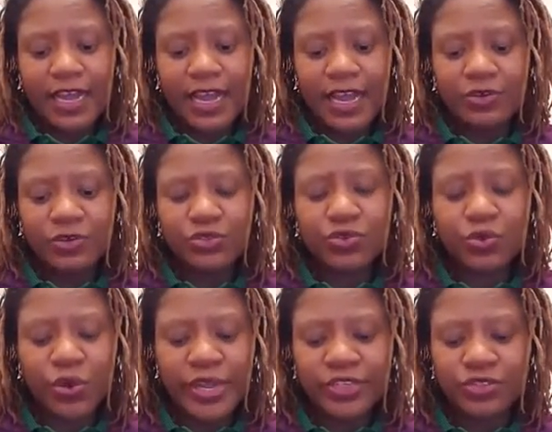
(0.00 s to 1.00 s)
are not
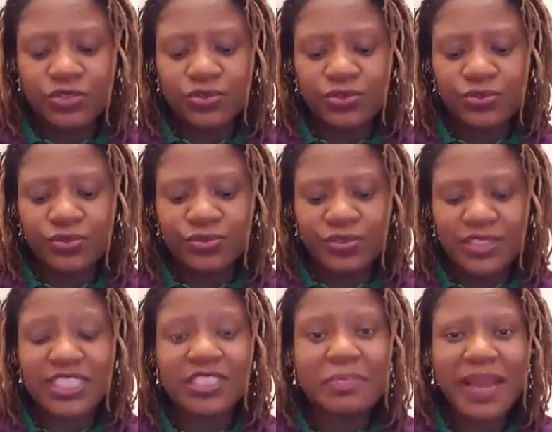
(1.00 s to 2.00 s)
going to
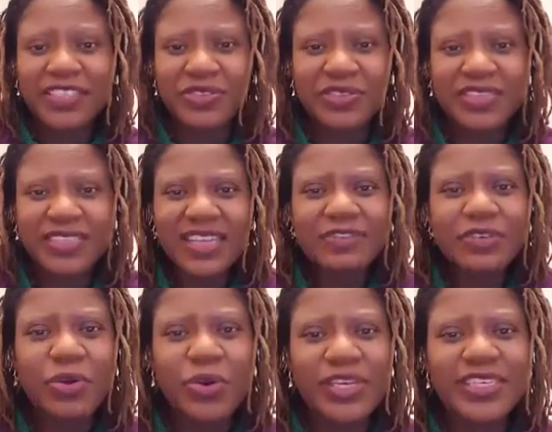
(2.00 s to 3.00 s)
dismantle things. After
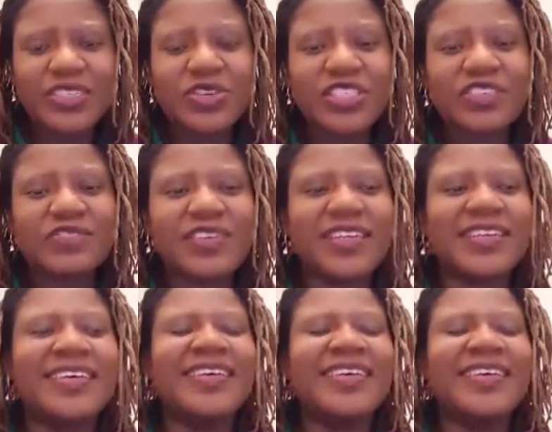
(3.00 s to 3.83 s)
all, he's not even